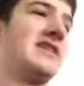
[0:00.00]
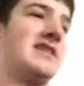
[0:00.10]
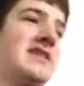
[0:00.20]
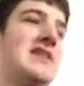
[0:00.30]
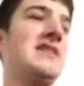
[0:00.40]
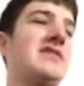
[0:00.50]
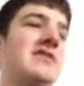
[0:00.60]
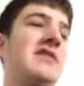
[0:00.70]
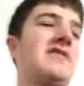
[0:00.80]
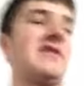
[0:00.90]
the Heat
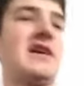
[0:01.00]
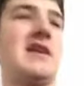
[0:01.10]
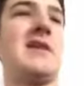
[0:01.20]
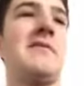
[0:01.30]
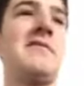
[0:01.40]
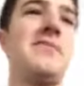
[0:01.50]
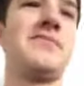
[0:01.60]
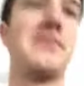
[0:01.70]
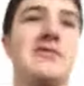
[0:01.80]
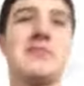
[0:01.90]
stuff I have,
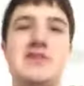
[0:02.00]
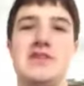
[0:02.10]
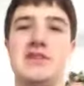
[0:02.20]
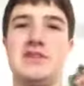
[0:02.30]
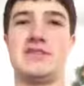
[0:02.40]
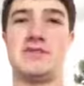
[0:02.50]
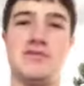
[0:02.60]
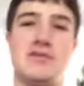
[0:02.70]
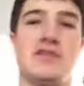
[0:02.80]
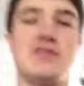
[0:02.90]
which
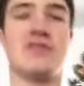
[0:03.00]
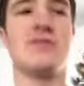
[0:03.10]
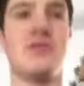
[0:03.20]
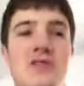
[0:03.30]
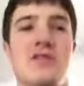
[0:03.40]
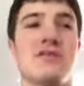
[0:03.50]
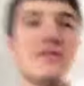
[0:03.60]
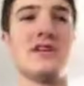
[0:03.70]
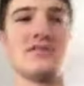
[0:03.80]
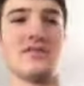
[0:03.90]
this could be a long
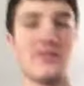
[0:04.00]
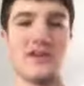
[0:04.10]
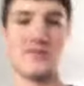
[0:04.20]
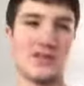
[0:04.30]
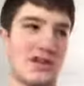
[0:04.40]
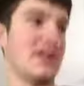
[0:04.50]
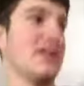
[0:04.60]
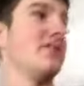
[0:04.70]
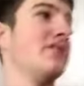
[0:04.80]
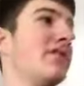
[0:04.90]
video because I have a lot of
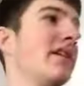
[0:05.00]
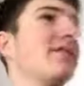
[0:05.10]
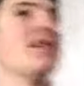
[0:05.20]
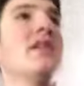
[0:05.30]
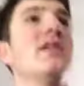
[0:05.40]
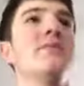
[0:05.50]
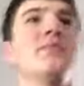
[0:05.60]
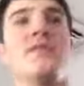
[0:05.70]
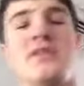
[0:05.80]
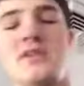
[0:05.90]
Heat stuff. But,